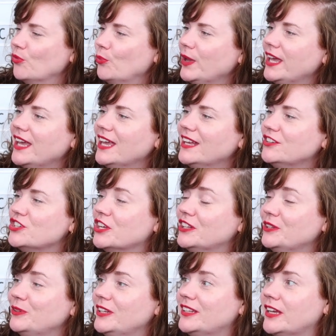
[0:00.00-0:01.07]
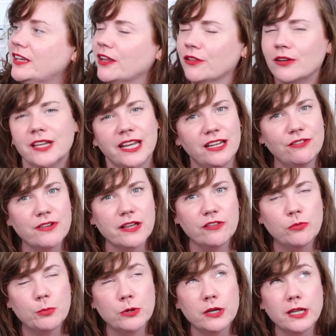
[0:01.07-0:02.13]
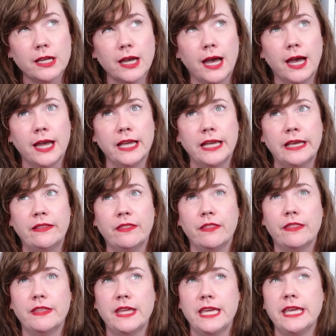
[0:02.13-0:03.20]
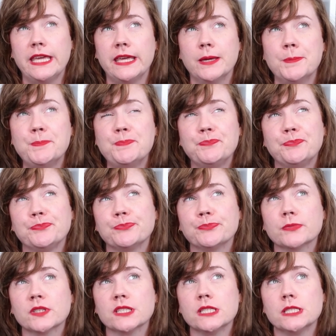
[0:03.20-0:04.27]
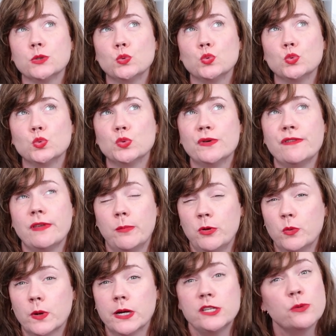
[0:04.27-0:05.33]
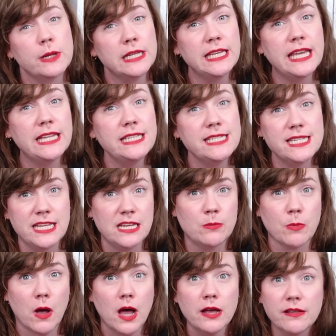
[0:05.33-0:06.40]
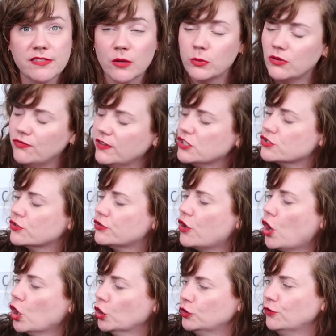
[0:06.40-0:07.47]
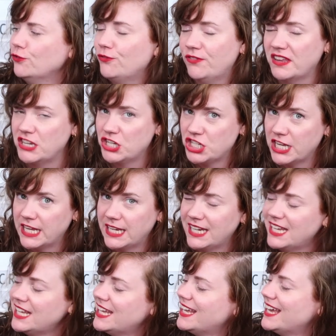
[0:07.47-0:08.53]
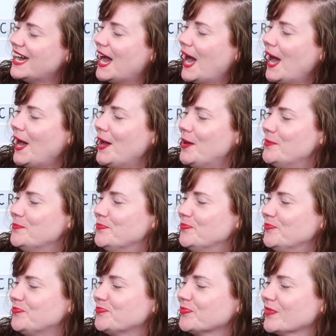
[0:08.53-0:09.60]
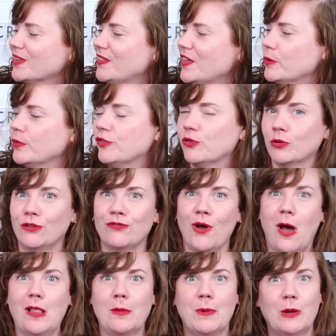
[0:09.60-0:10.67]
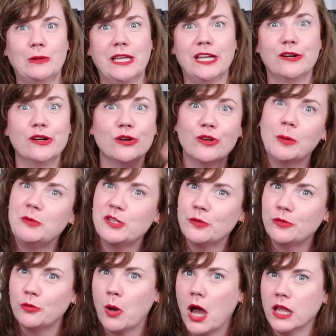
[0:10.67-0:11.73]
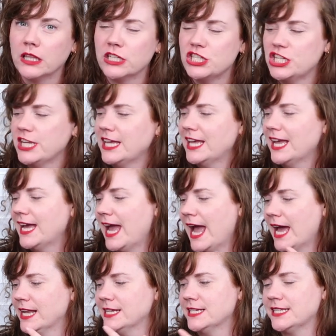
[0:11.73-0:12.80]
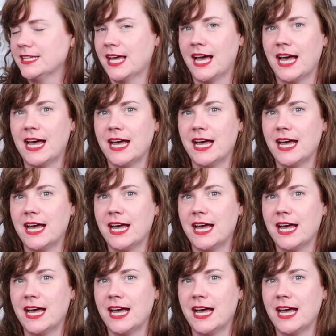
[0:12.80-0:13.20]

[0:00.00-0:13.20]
We included another Yeti Files book in the February 2018 box that we featured Arlo Finch in. That was sort of all about like cryptozoology and